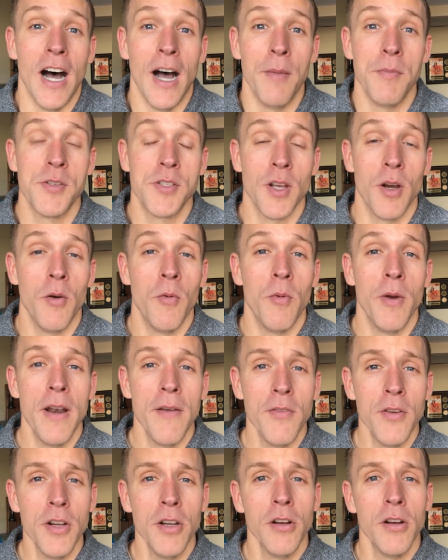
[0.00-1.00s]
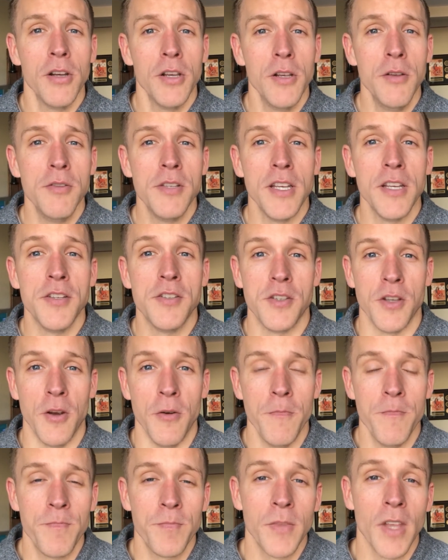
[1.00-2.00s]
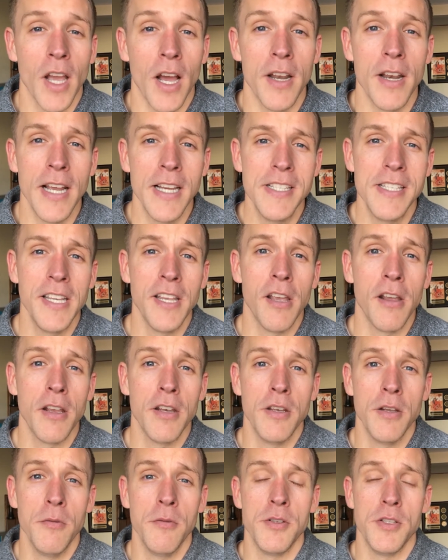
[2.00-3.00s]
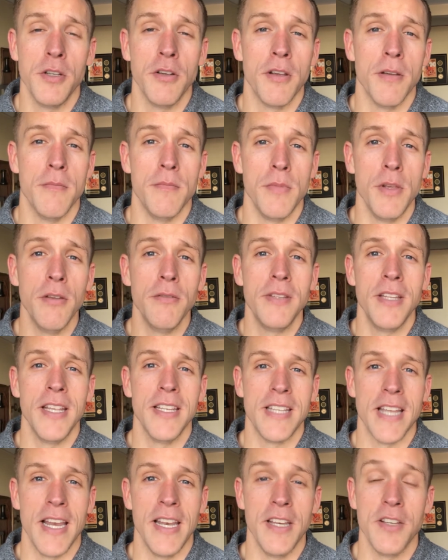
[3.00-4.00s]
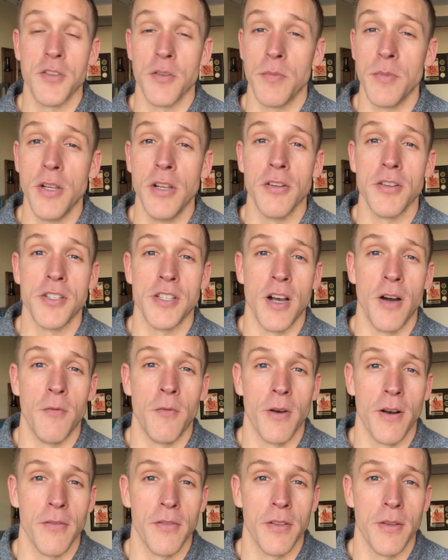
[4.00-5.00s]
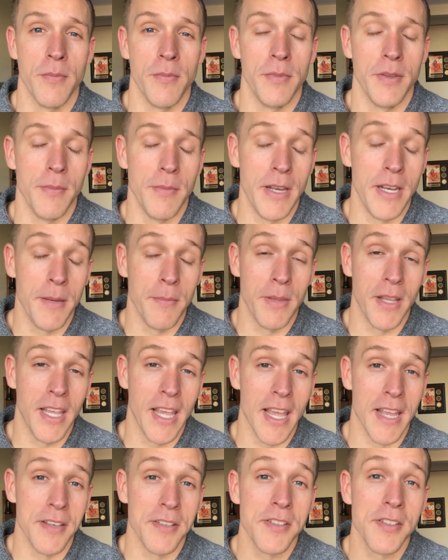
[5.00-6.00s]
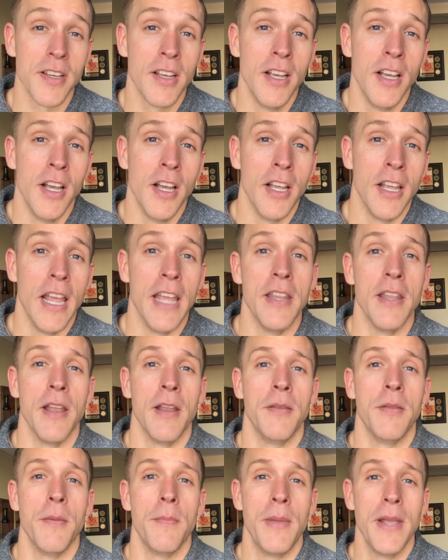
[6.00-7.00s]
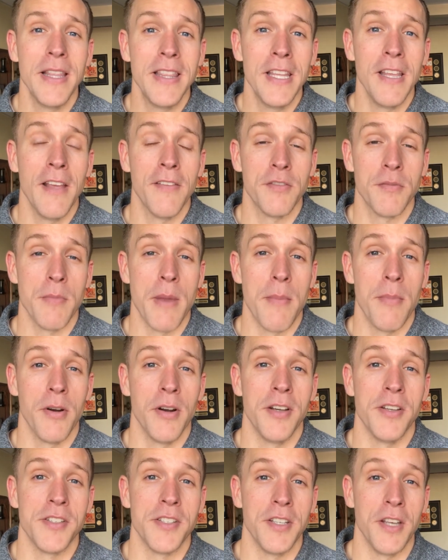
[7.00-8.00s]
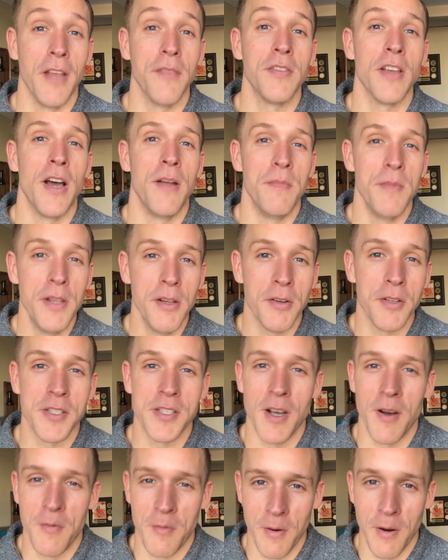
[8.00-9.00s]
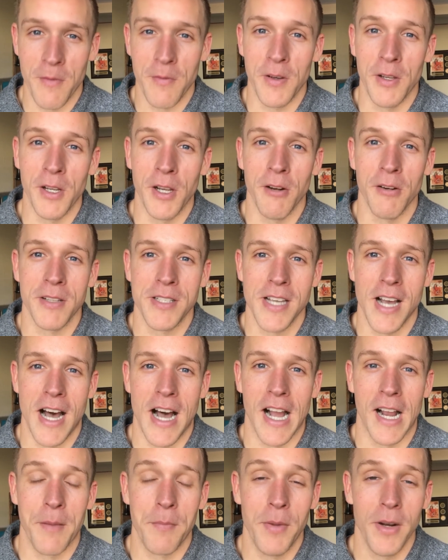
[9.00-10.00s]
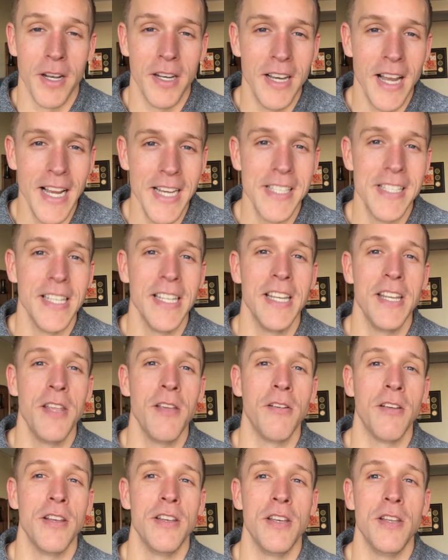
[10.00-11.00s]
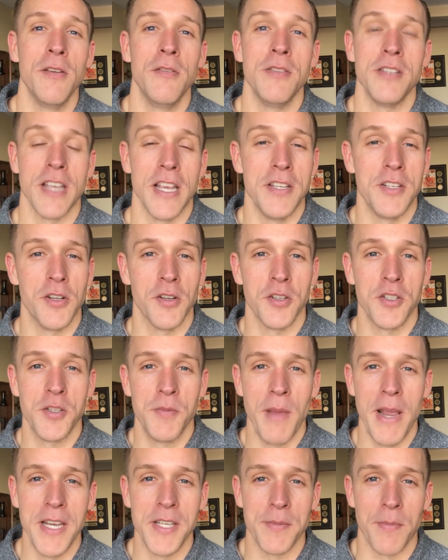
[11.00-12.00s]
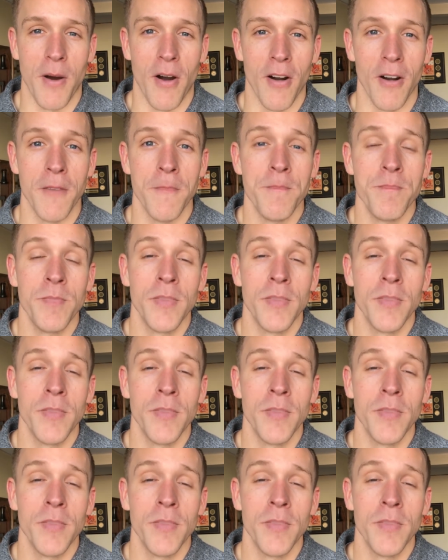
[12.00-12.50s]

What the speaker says: So whenever you're using Zoom, a nice thing you can do is you can mute the attendees or mute yourself whenever the meeting begins. And the big thing you have to remember is you have to unmute yourself whenever you go to talk. But a nice thing that you can use is your space bar.